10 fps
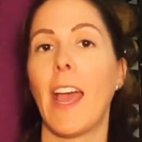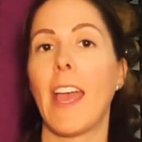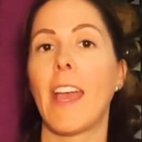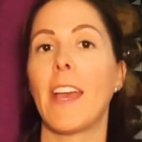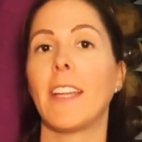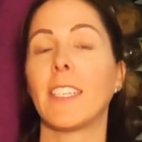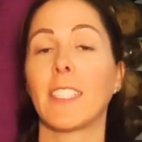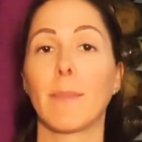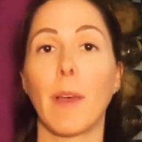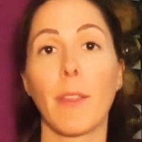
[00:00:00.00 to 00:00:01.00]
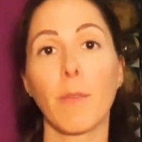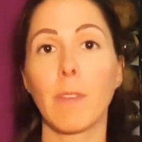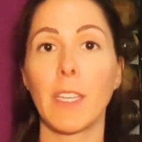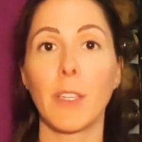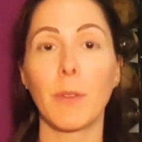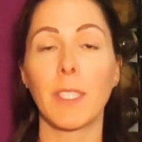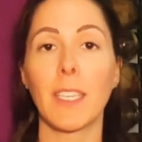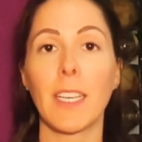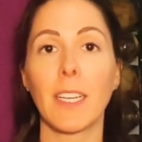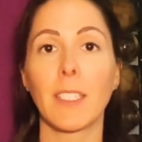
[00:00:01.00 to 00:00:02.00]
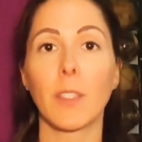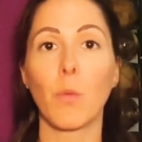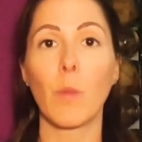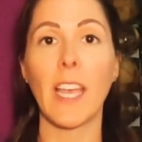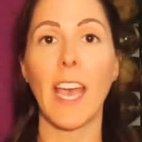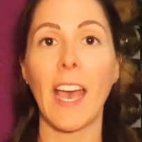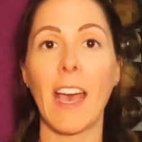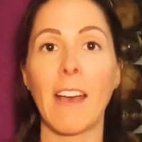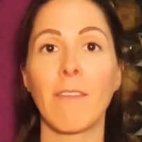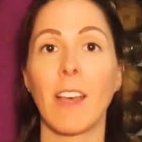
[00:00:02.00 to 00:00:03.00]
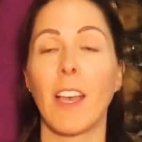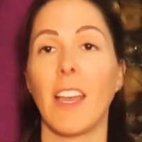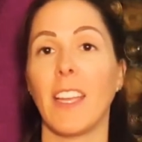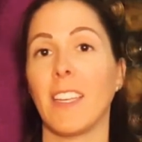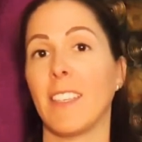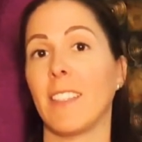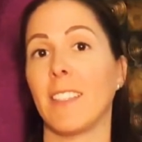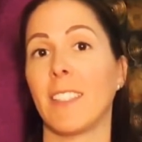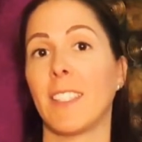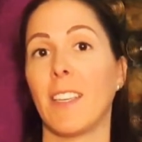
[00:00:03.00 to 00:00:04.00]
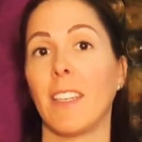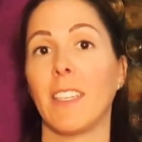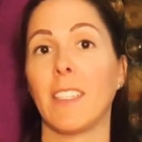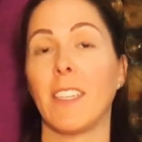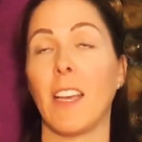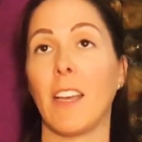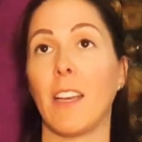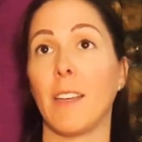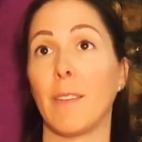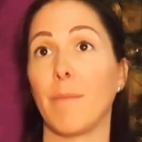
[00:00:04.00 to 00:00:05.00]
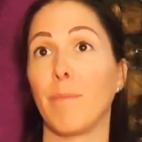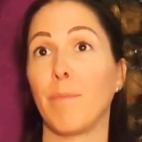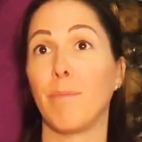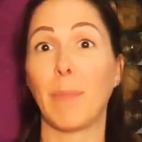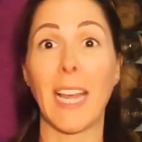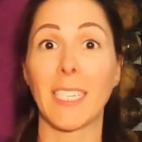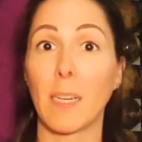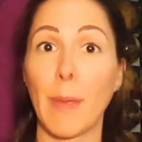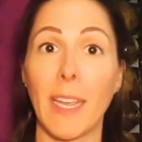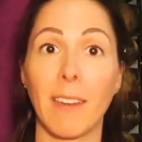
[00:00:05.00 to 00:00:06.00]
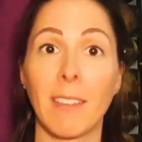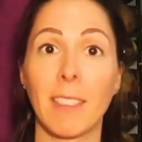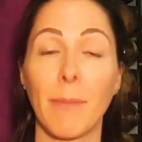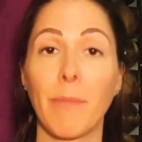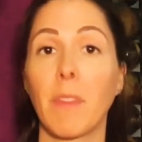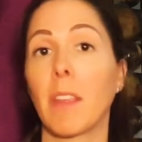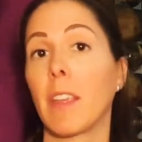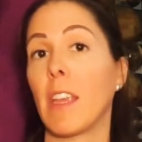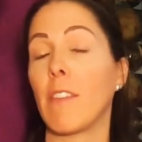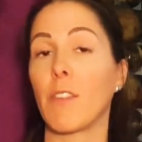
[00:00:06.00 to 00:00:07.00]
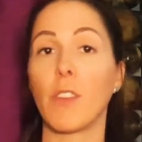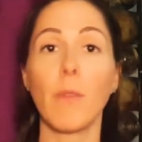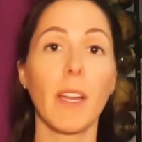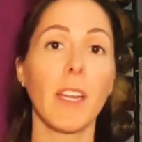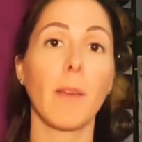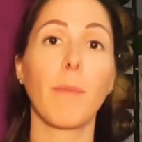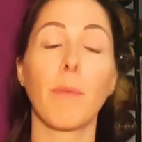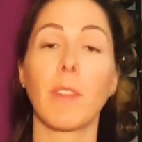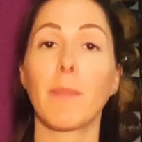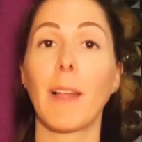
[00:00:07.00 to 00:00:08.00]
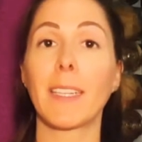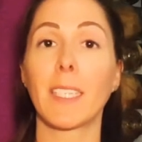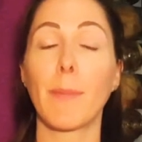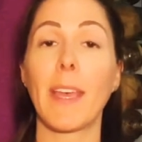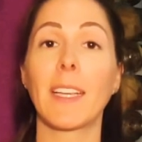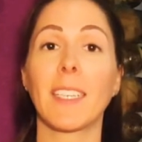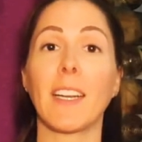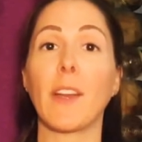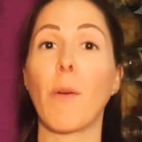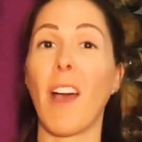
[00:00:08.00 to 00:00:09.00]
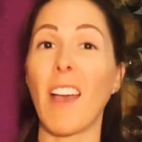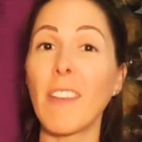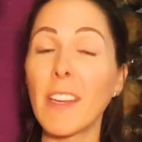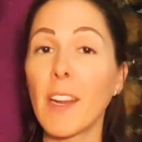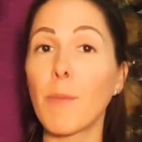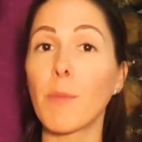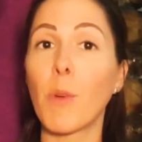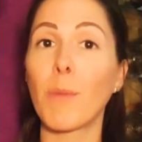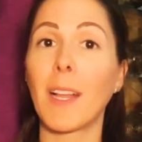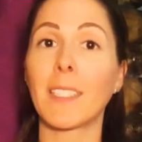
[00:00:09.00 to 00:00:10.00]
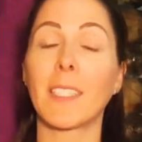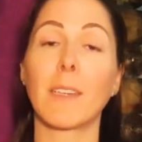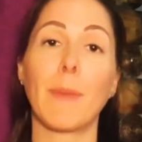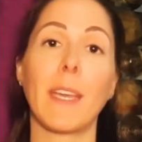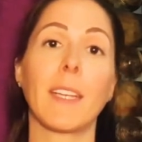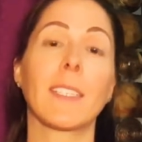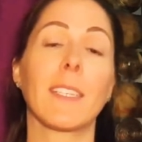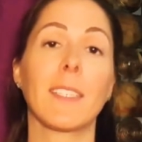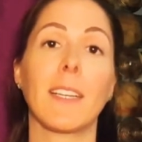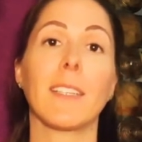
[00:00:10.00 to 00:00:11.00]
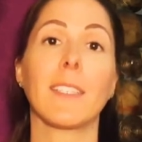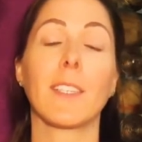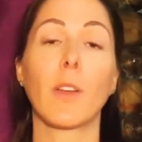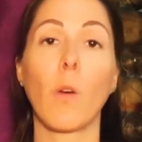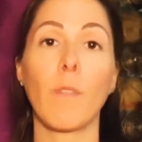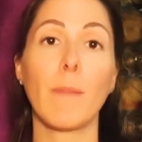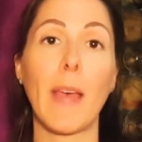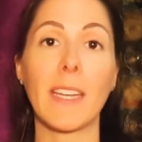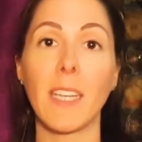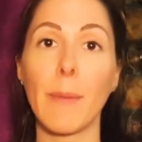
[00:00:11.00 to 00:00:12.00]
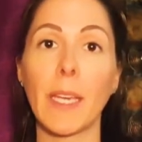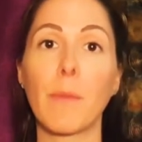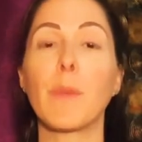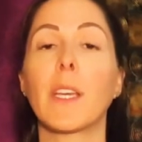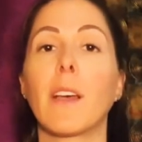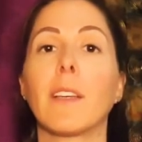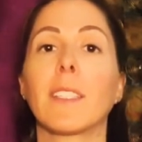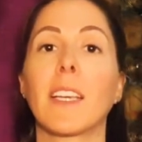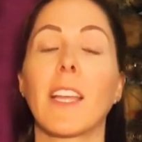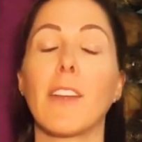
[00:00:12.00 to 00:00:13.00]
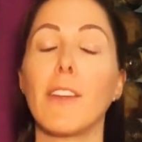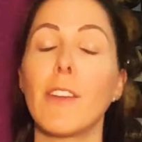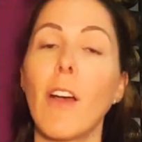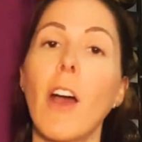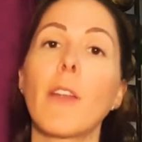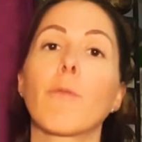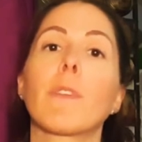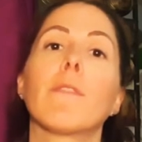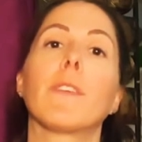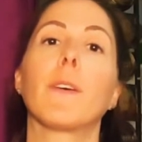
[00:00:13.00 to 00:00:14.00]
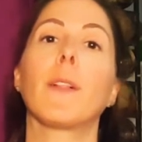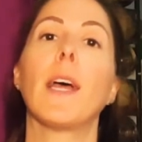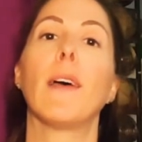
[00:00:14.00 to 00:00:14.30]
And some other reuse things we have is the plastic bags. If you end up with plastic bags, and I know I've ended up with more plastic bags since the COVID pandemic because I cannot refill